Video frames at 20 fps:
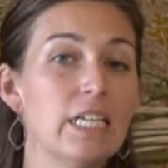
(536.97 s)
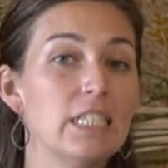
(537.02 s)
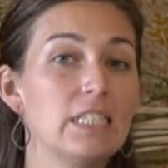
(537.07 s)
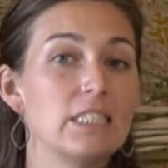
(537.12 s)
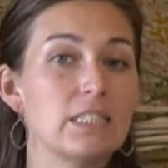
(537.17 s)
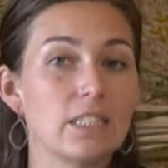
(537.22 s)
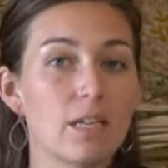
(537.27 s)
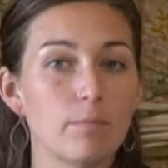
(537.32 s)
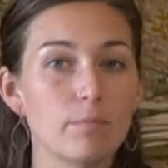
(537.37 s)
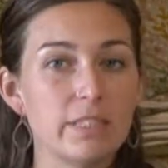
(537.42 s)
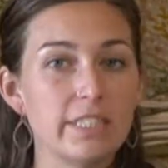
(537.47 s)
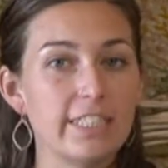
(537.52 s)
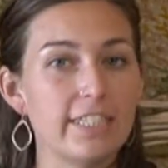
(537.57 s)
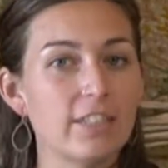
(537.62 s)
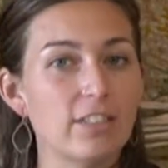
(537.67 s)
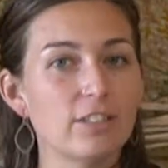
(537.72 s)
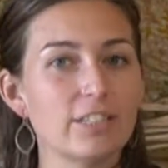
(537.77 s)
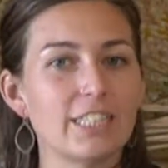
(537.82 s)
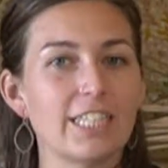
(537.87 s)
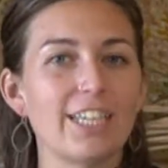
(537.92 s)
Some
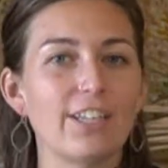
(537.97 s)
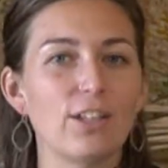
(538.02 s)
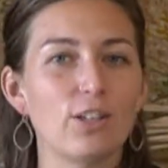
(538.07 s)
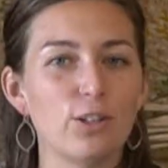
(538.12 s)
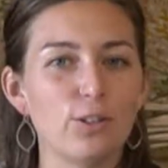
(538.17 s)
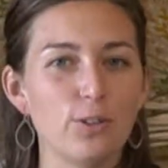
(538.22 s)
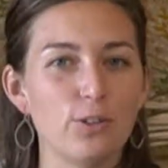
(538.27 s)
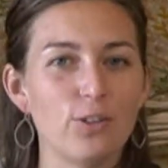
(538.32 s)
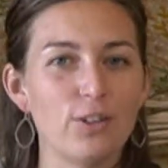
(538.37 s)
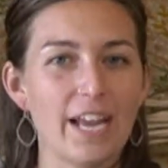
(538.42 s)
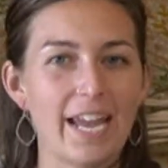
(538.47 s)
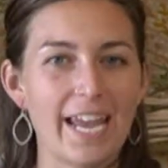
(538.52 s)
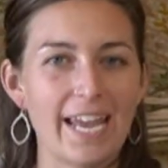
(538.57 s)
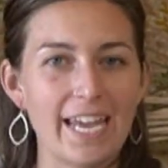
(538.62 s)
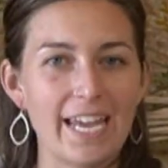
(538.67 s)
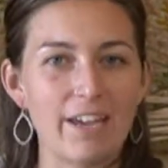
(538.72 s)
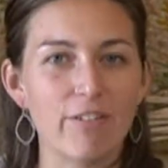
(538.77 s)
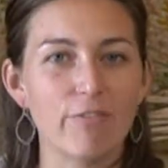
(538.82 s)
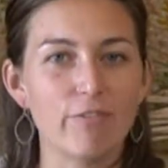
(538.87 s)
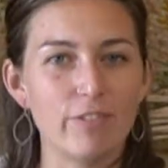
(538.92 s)
tiers include
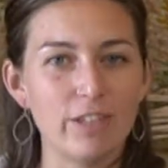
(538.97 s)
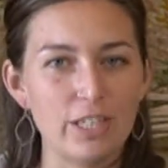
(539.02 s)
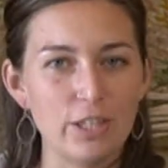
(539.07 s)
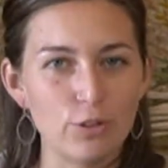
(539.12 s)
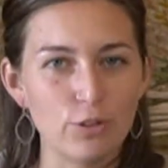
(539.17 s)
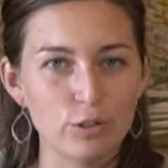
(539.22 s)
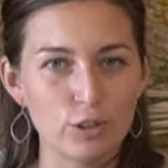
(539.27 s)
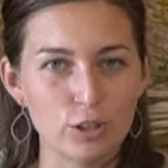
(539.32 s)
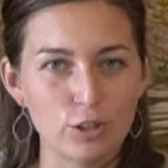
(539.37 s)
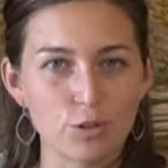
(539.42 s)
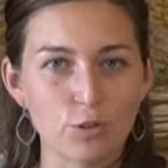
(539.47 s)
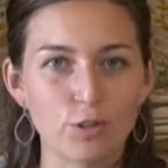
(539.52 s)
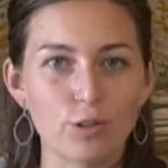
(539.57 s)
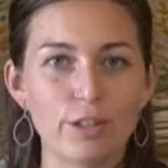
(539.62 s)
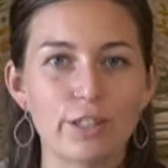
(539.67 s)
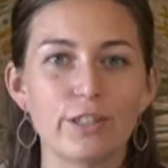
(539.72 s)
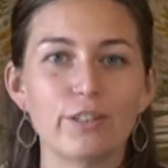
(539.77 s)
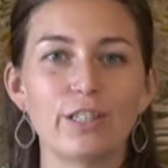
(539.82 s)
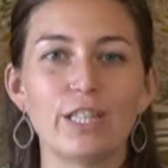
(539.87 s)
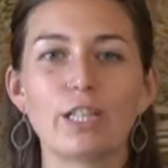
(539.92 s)
a video
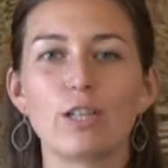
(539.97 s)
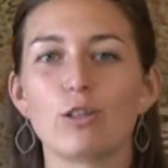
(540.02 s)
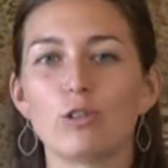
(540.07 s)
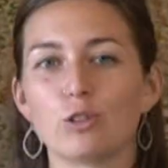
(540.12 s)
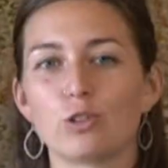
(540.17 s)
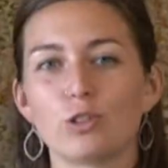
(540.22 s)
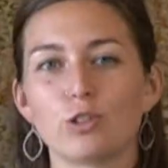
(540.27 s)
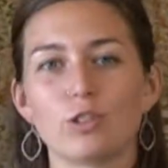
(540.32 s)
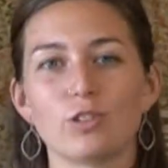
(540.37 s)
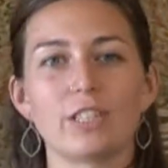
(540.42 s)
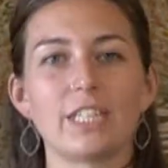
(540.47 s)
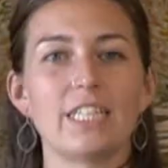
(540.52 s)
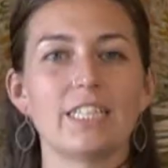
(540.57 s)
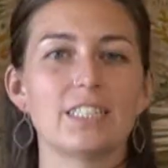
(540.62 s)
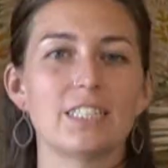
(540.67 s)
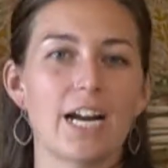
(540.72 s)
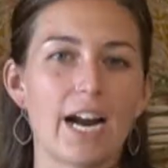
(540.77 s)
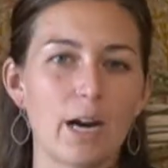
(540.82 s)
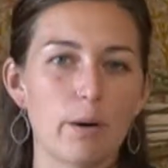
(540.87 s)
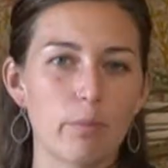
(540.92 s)
tutorial that goes through the
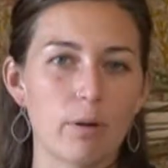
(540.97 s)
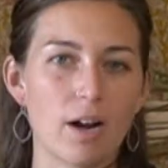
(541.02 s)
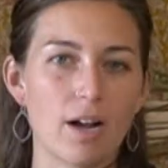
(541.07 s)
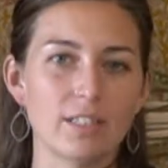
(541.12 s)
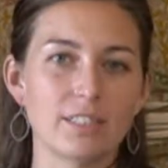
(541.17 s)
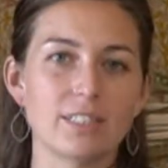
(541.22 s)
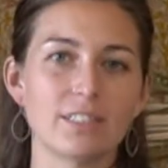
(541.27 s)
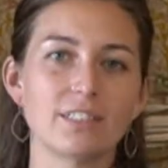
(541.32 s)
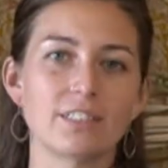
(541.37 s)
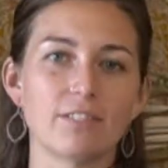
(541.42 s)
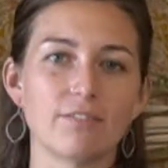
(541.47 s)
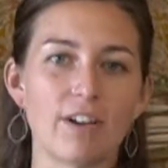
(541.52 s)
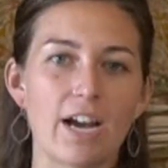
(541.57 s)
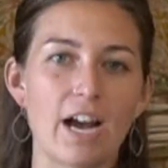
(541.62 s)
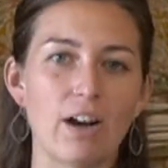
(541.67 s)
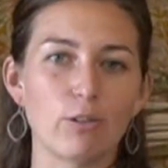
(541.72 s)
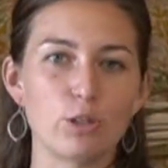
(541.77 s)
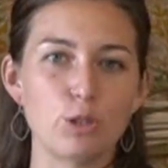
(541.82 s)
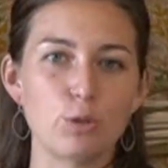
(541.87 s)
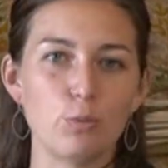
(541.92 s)
entire process of
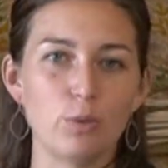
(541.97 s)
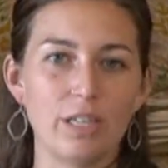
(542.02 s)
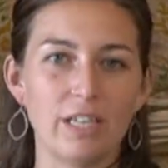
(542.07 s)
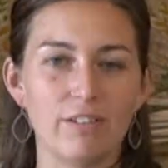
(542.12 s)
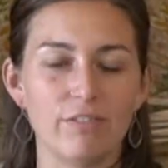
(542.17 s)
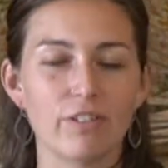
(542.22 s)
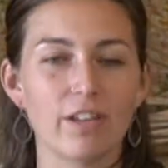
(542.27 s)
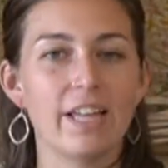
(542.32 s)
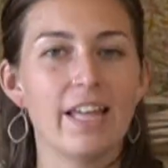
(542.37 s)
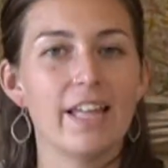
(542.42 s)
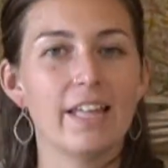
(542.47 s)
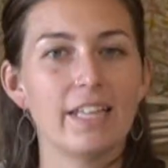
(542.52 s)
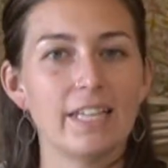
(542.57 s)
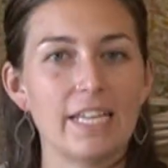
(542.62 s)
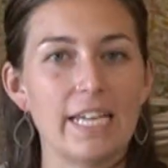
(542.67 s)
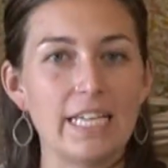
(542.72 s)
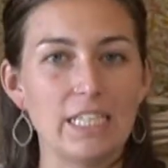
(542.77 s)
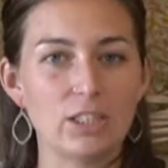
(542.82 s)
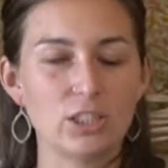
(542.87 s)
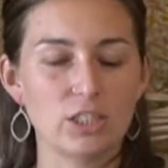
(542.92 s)
how to weave
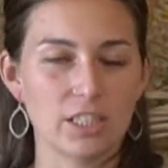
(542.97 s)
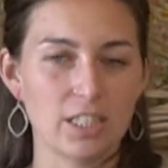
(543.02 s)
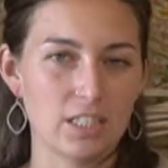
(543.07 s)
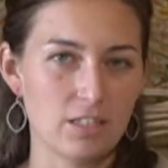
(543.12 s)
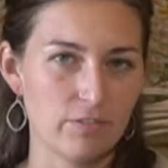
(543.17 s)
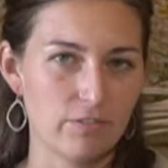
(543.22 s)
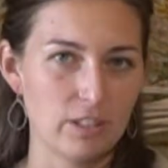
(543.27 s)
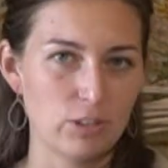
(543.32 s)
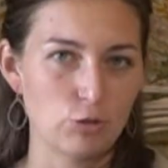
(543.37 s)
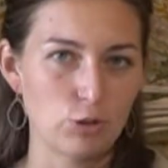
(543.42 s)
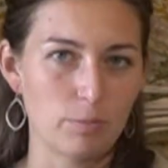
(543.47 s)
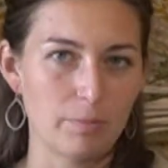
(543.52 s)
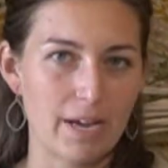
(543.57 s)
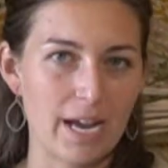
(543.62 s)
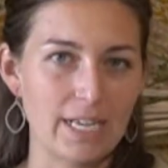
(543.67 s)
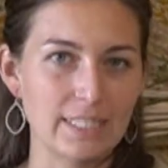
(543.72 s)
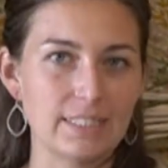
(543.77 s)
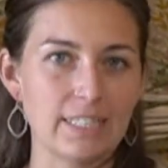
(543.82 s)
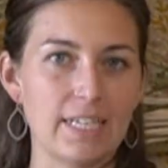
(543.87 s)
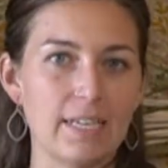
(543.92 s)
each individual
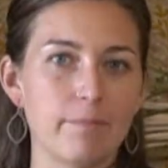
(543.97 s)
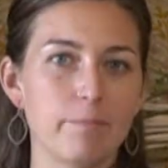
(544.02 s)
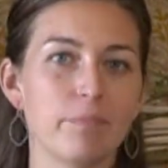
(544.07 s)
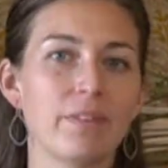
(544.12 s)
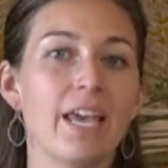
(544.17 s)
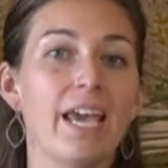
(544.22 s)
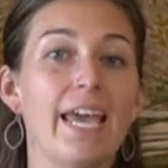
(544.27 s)
basket.